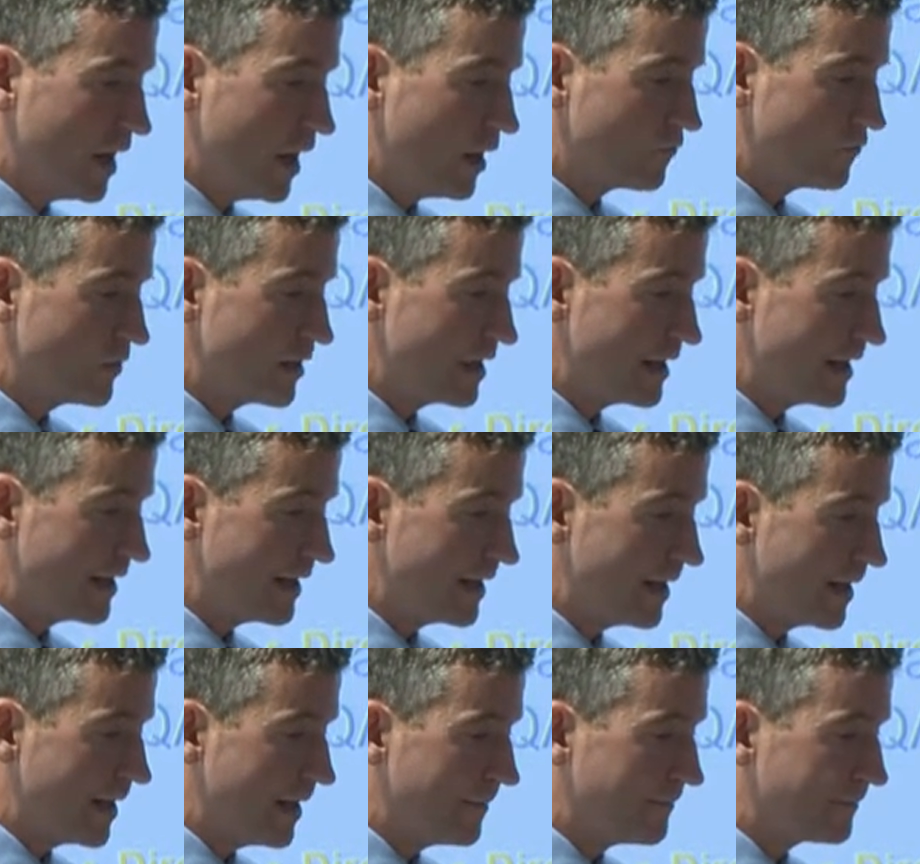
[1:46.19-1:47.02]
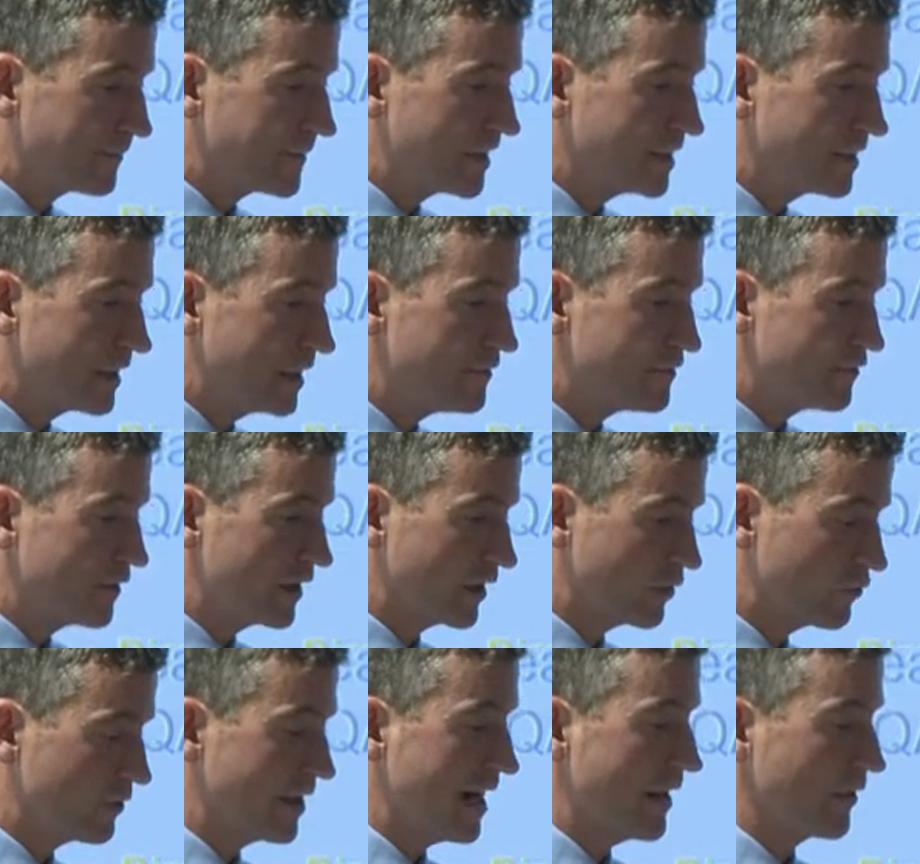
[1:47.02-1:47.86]
are really um,
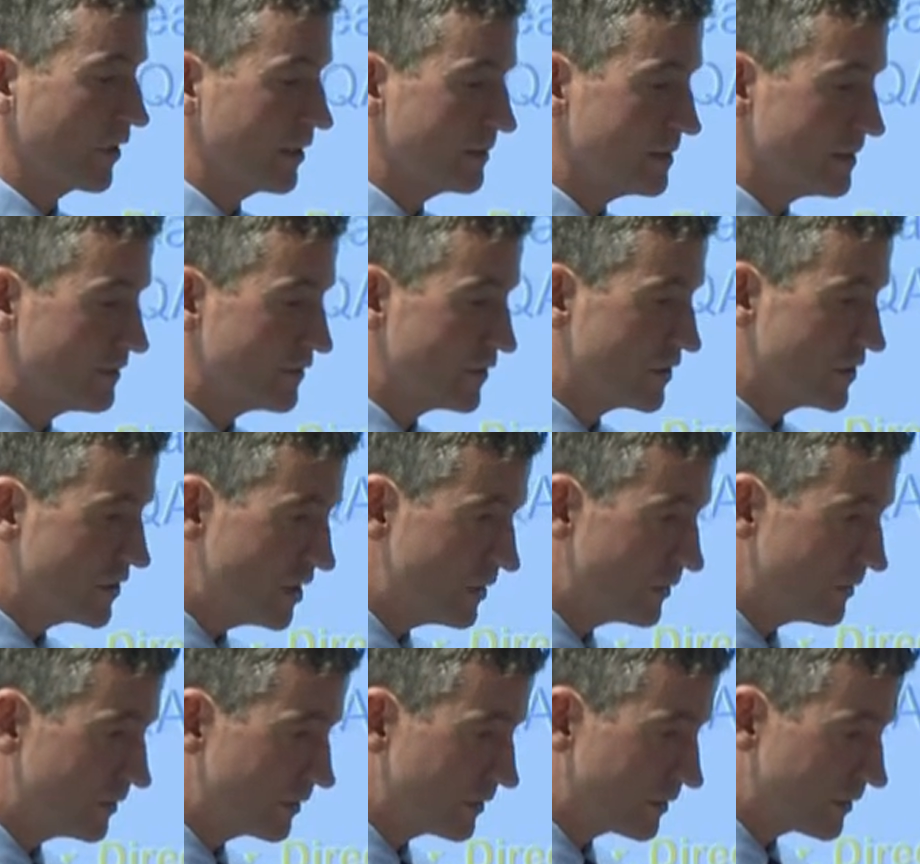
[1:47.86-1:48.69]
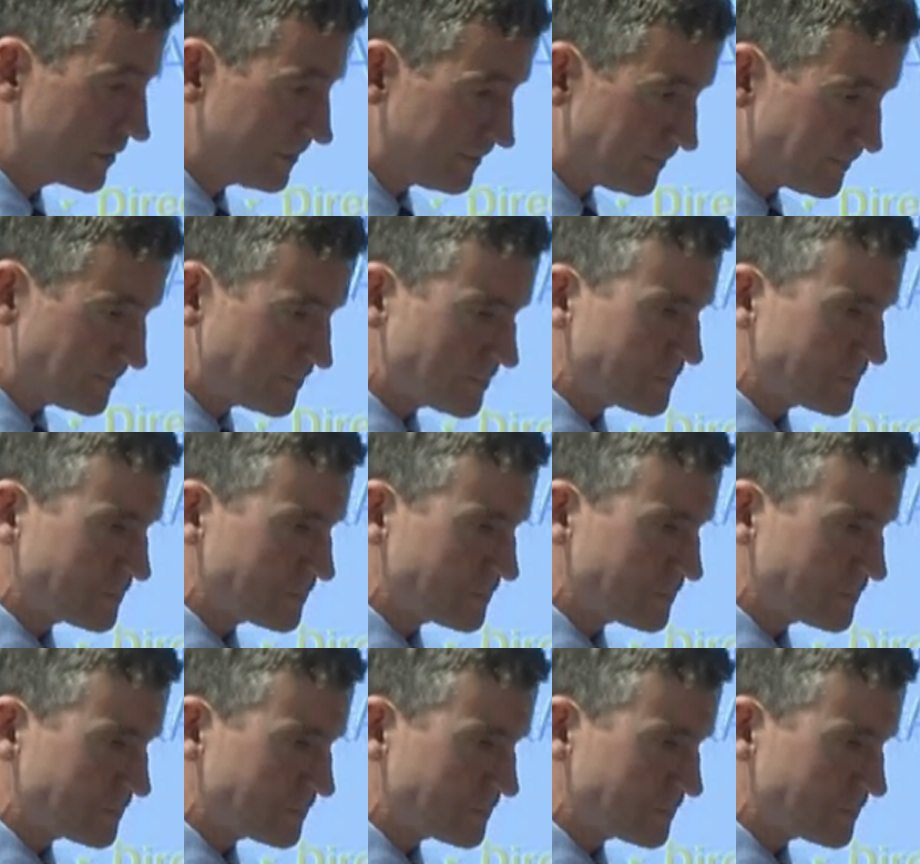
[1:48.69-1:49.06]
delivering good outcomes for students.